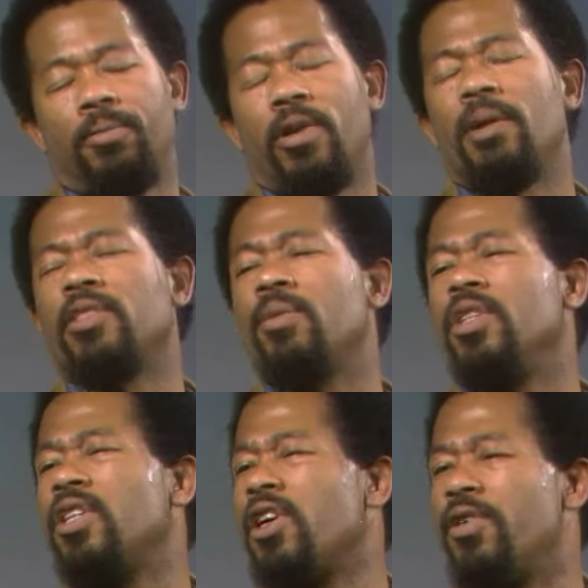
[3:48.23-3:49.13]
Perhaps I would
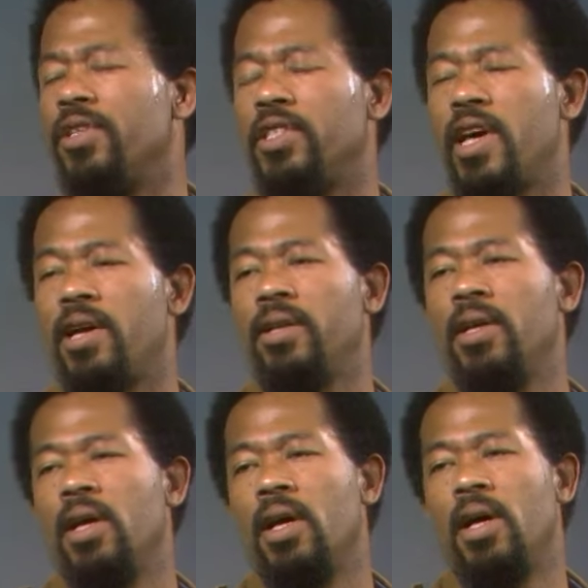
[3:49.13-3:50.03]
encourage that.
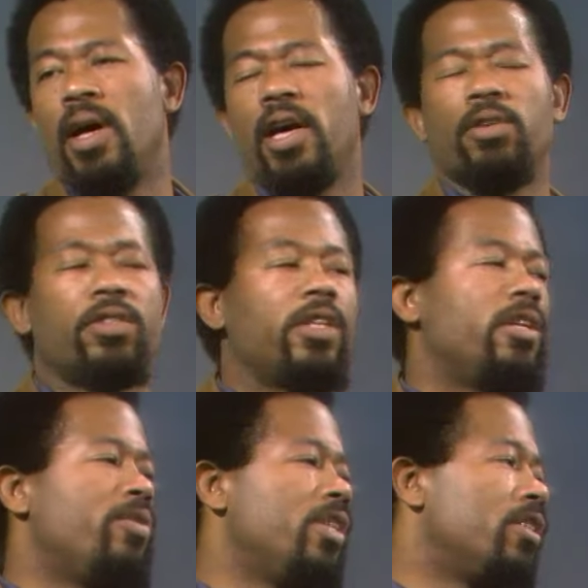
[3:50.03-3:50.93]
I don't see
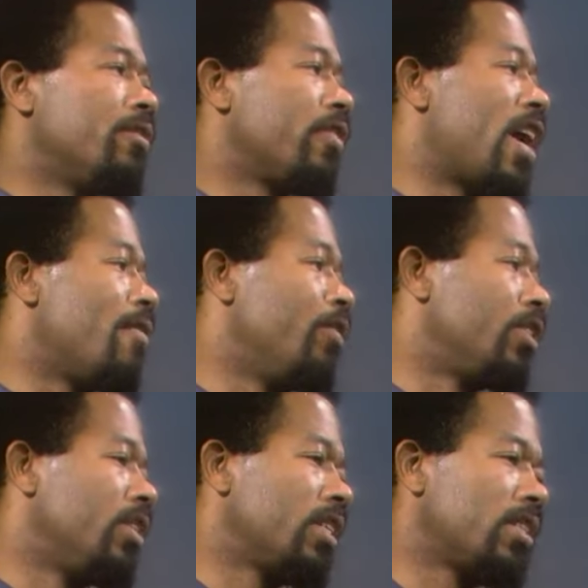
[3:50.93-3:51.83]
any reason for having
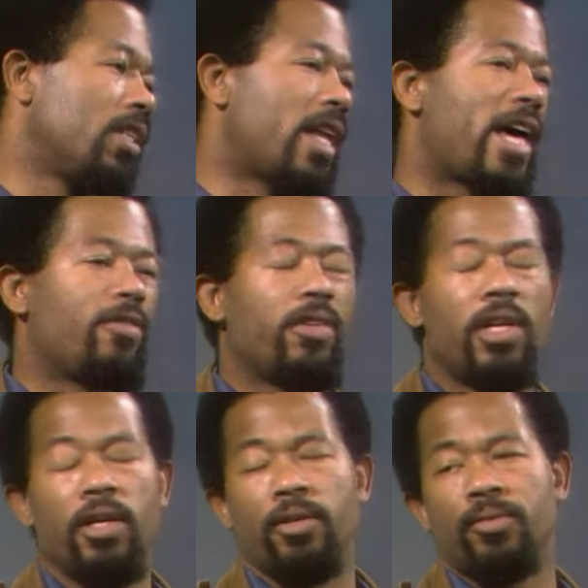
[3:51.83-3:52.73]
Richard Nixon alive
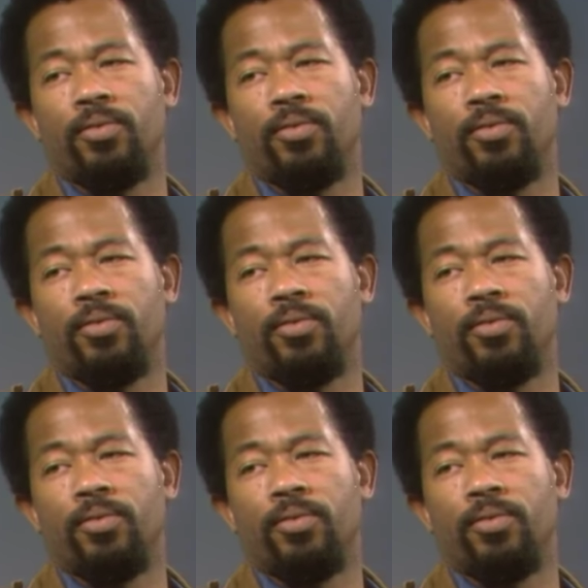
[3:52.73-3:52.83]
today.